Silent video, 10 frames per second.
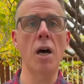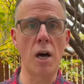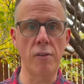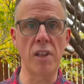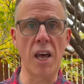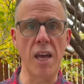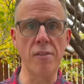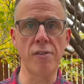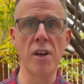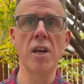of a
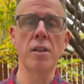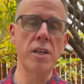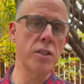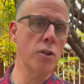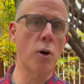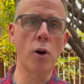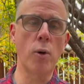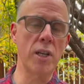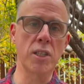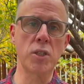life? These are all
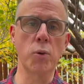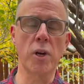questions we're